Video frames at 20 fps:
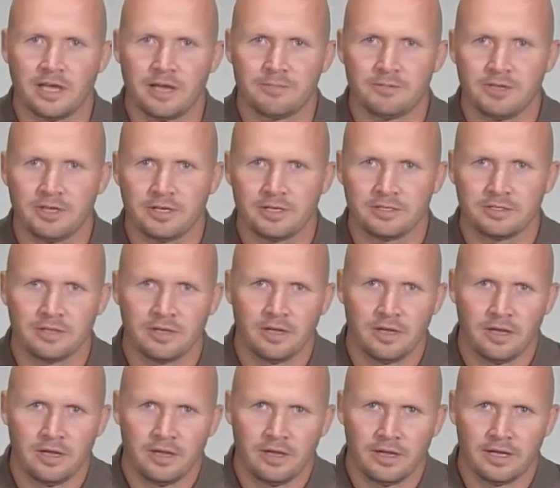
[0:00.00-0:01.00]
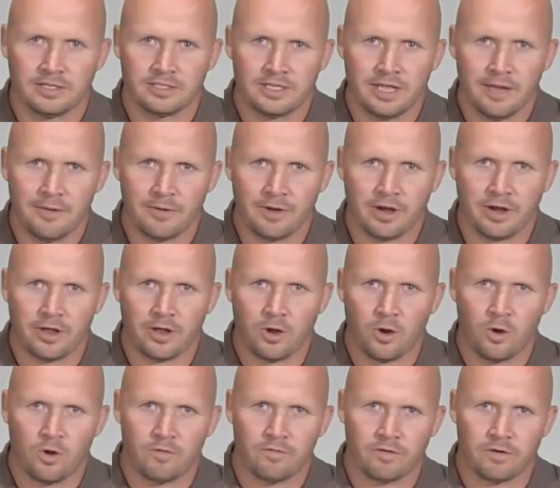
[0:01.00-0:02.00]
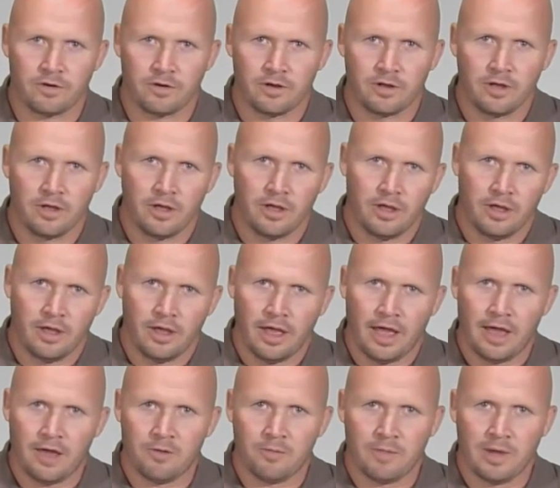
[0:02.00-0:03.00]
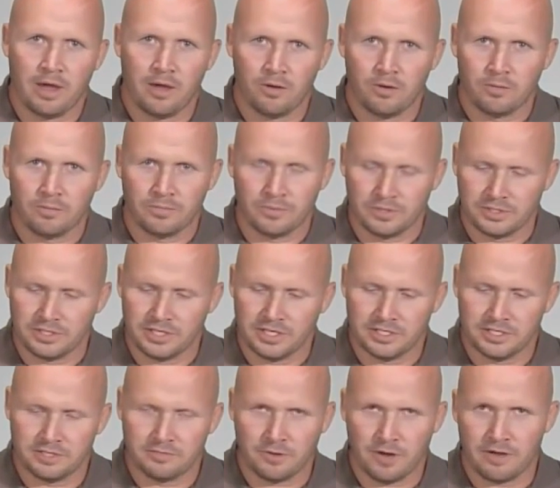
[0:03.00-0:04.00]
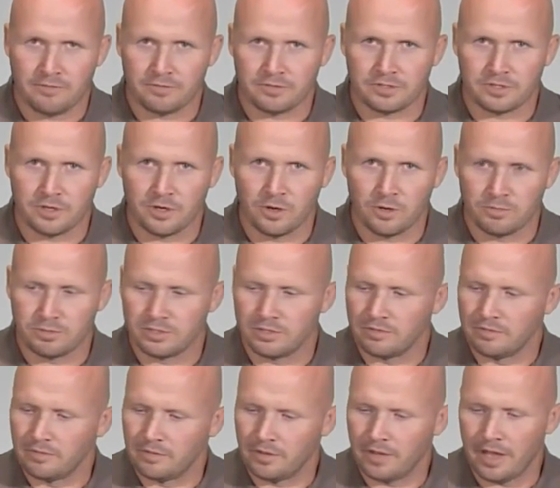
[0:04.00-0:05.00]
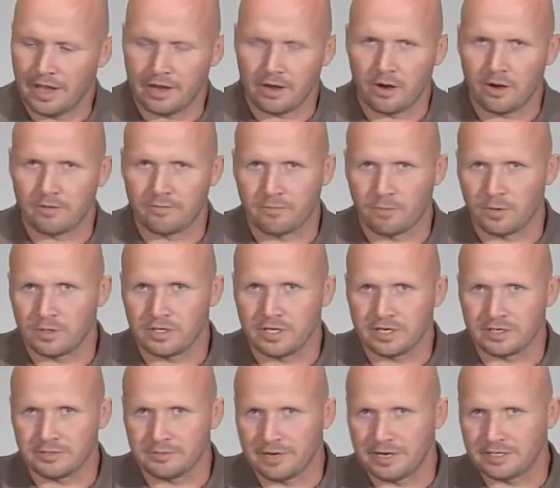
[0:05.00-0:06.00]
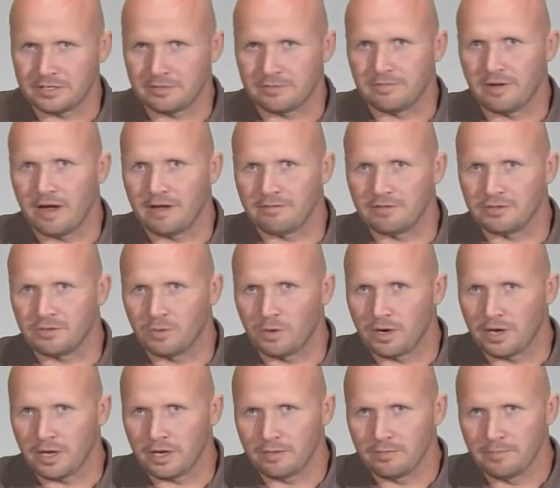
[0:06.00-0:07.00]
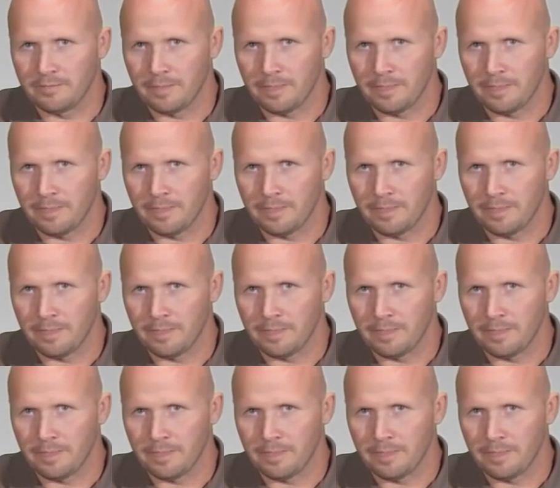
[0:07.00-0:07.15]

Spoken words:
Optics, and today we're going to go over how to mount precision rifle scopes like our Vortex Razor 5-20.